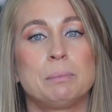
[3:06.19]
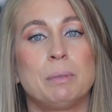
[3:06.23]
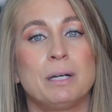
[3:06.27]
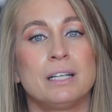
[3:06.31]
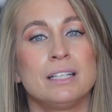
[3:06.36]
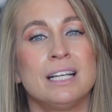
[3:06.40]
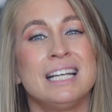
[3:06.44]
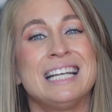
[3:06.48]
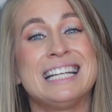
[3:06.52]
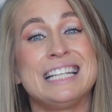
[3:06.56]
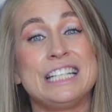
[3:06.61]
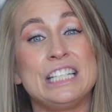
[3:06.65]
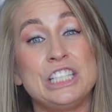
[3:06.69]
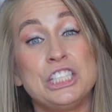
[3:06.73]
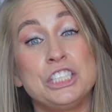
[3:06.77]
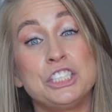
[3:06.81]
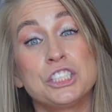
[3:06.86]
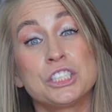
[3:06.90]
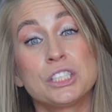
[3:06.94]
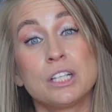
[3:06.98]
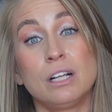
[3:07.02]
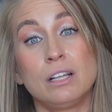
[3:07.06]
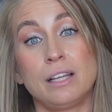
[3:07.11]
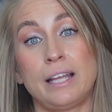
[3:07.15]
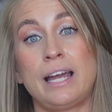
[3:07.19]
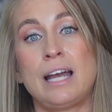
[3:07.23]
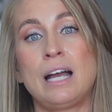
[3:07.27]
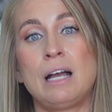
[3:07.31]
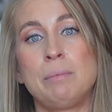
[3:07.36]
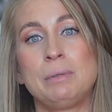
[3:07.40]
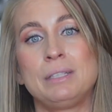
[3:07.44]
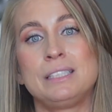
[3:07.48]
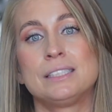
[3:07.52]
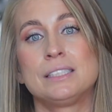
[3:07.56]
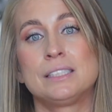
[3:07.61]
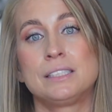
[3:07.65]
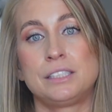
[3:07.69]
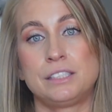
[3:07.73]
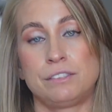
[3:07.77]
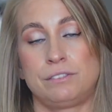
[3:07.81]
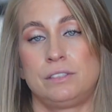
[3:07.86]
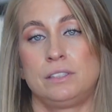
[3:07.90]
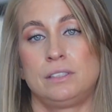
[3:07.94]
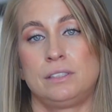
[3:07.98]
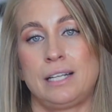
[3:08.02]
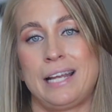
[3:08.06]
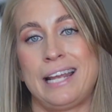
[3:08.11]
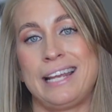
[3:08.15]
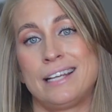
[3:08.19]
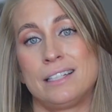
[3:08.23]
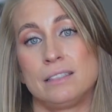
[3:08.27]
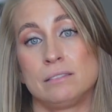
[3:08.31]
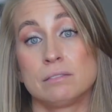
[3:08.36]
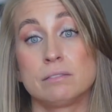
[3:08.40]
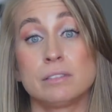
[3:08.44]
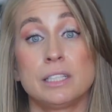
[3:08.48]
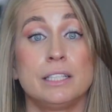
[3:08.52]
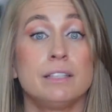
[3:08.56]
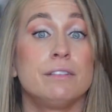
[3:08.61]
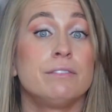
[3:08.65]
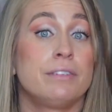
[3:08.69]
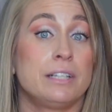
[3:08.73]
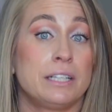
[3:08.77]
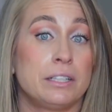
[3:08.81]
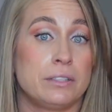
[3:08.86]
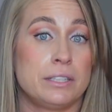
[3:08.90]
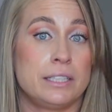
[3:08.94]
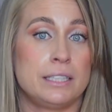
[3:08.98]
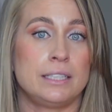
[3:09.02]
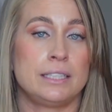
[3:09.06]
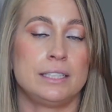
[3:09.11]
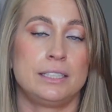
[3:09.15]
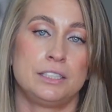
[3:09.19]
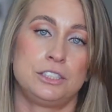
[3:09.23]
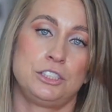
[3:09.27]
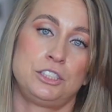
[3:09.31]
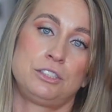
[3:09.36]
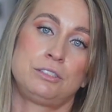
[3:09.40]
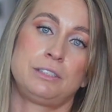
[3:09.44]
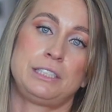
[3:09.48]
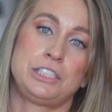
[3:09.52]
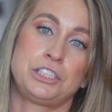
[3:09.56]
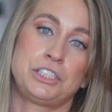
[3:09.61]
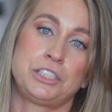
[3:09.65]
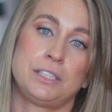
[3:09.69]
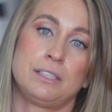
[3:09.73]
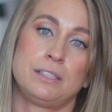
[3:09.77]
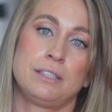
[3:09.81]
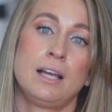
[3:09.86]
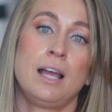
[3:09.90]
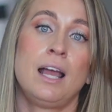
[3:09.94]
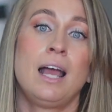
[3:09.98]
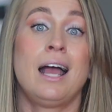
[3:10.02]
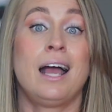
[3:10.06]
but each collab is different and can vary in duration,